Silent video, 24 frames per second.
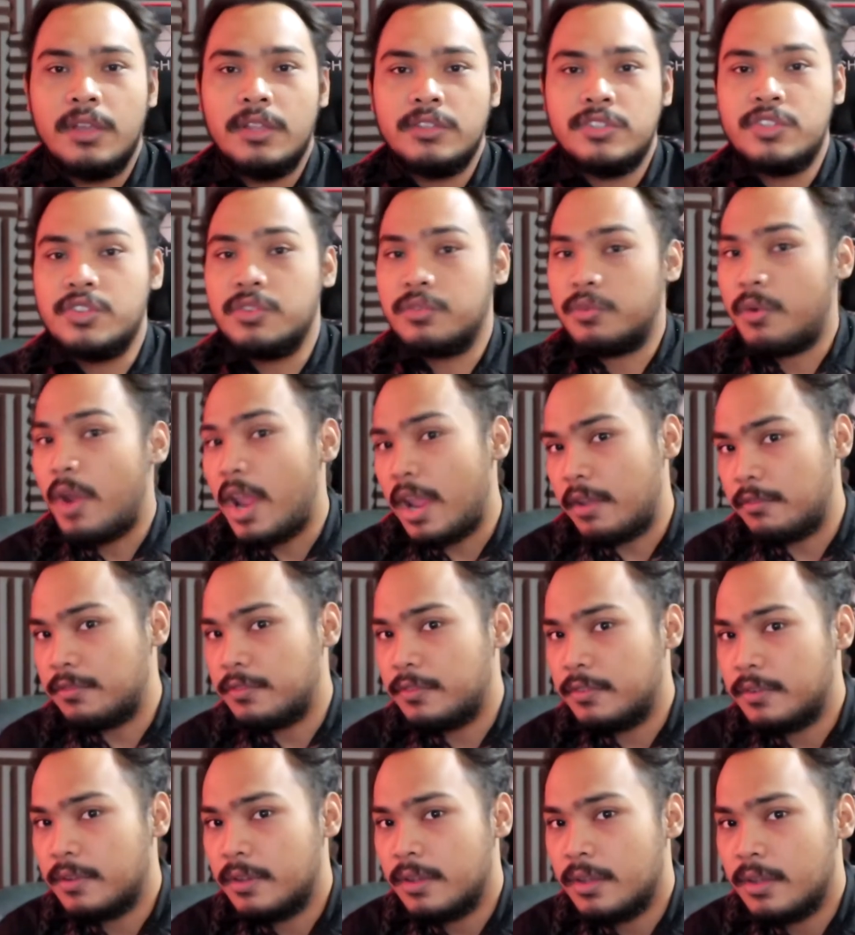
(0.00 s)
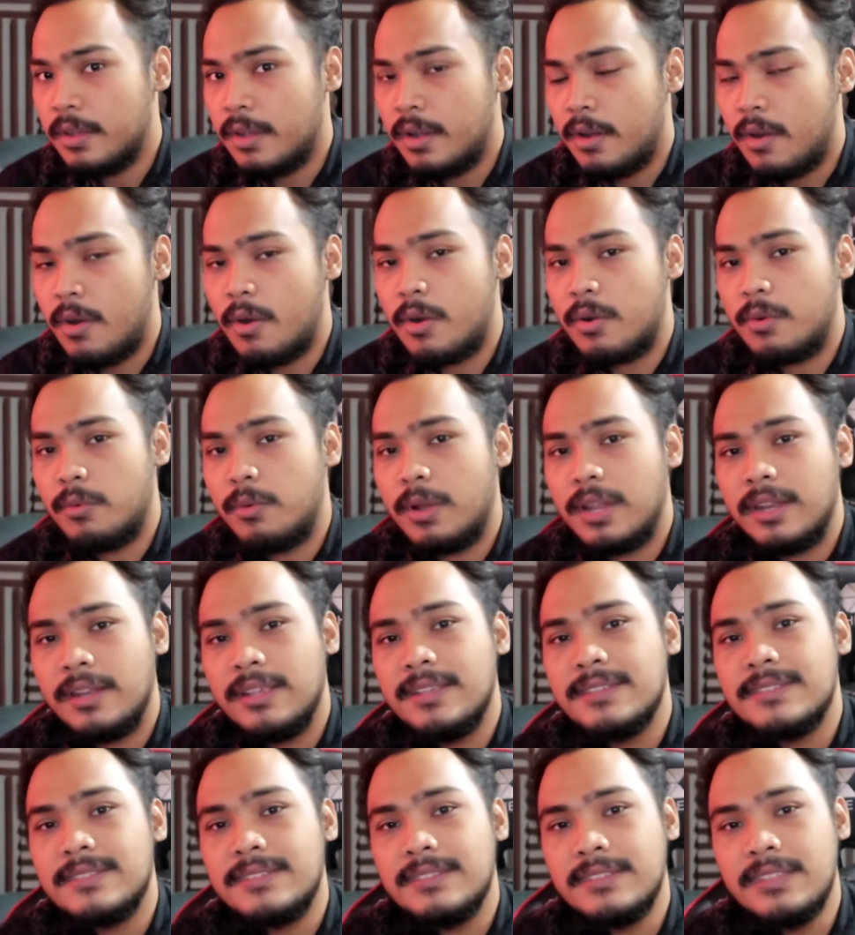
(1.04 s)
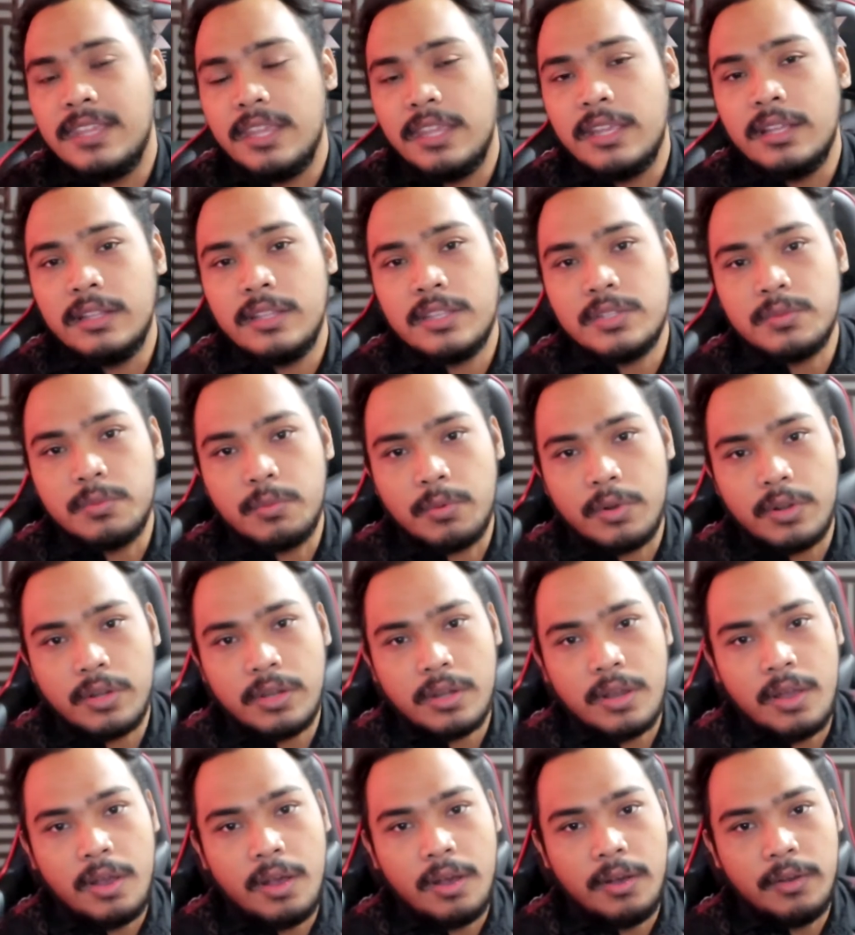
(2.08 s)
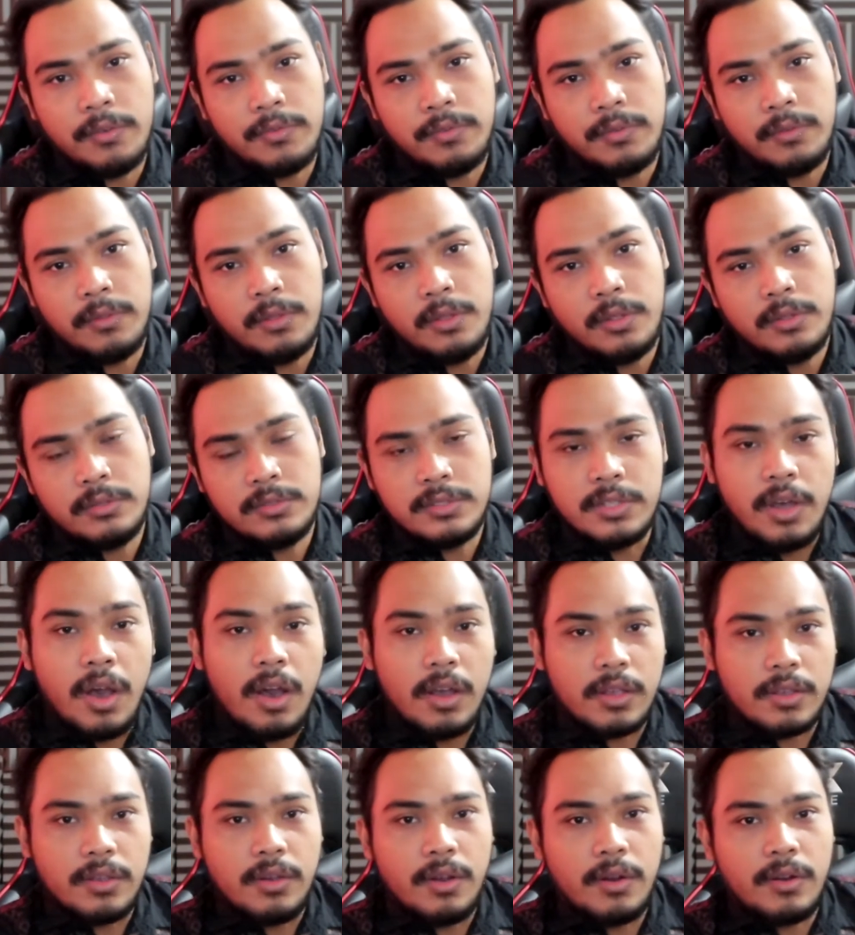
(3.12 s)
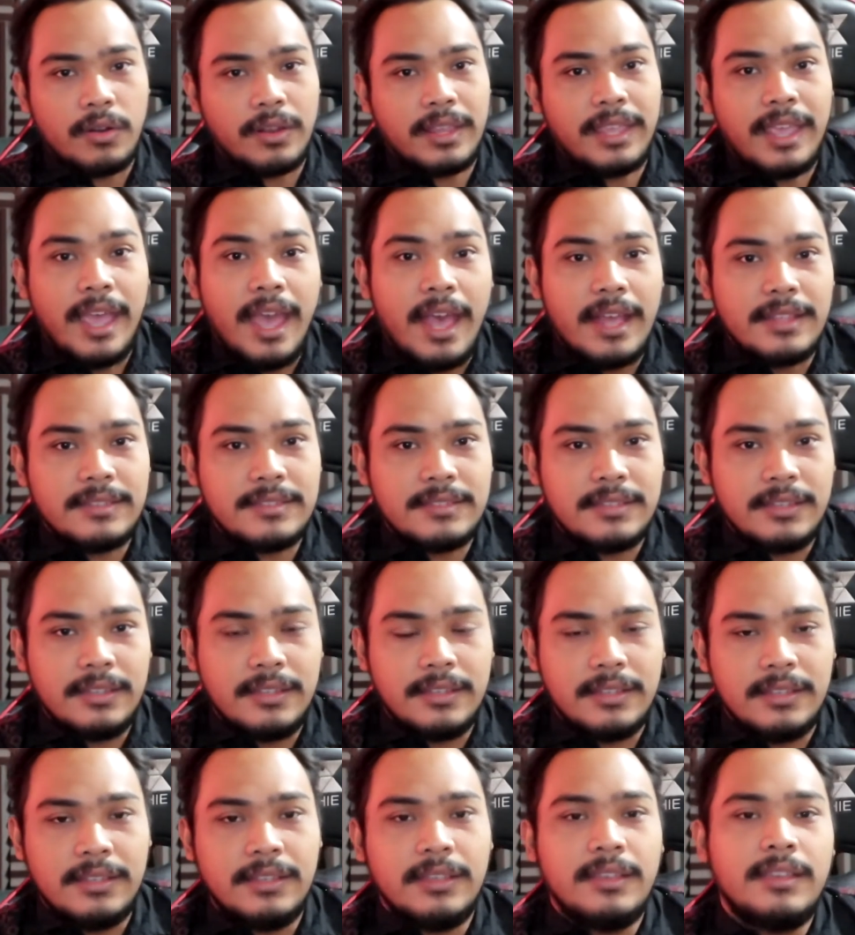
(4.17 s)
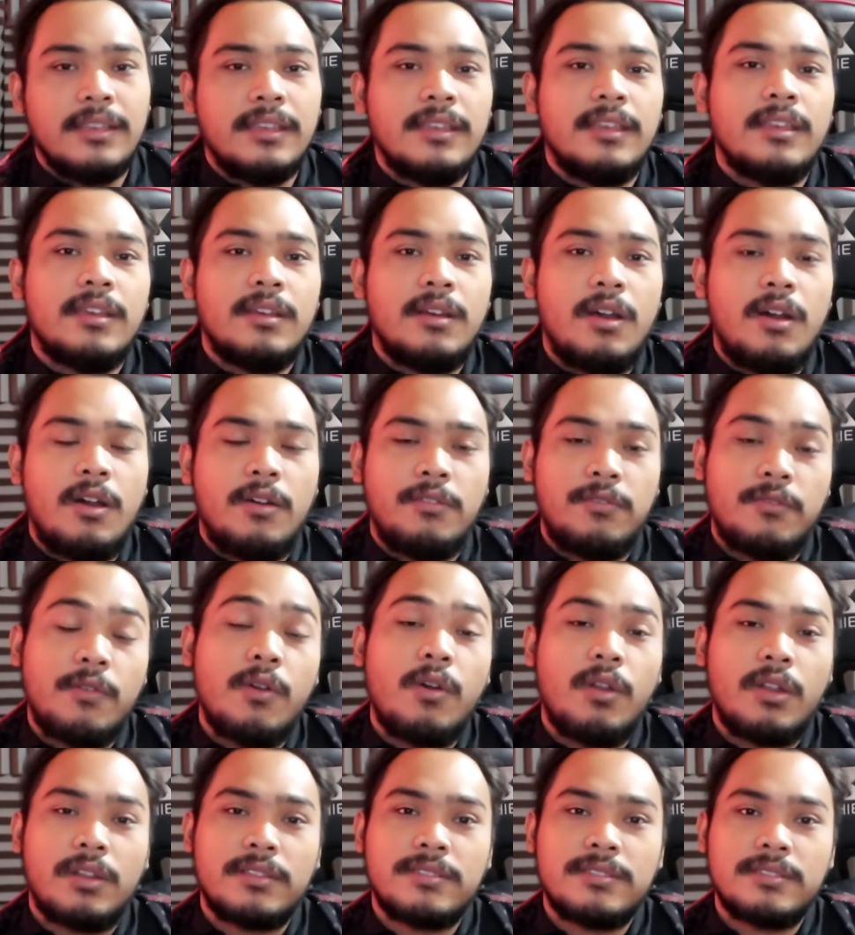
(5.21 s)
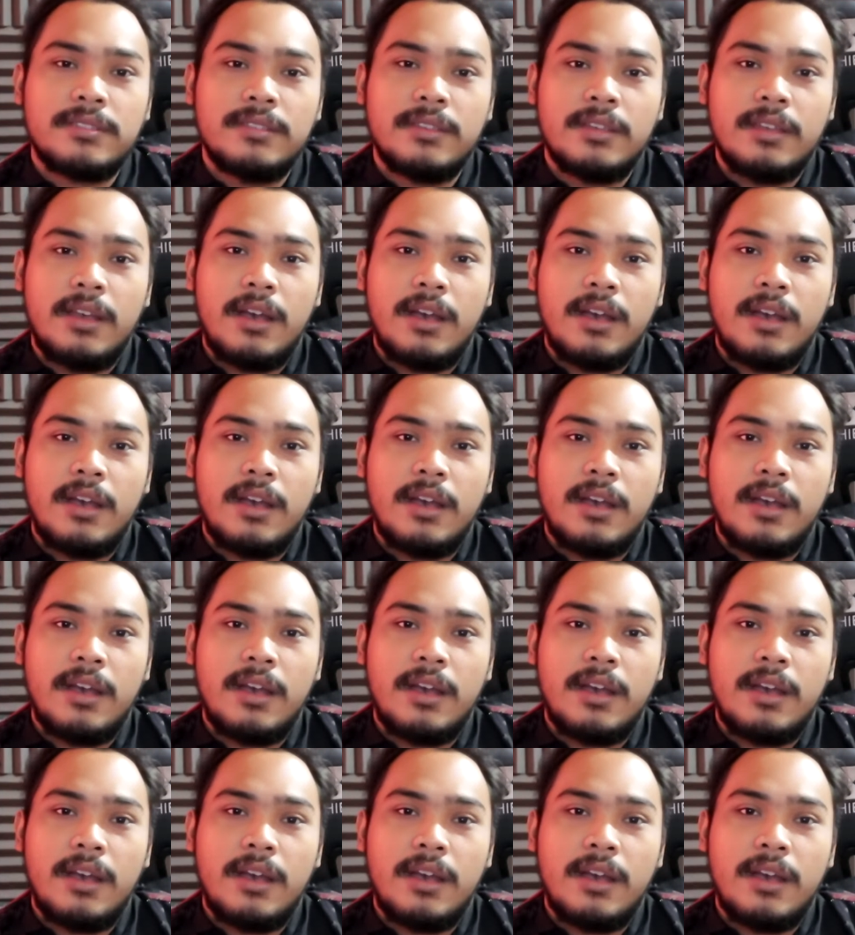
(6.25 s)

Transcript: giraffe, or what is the English word of dog or cat. Of course,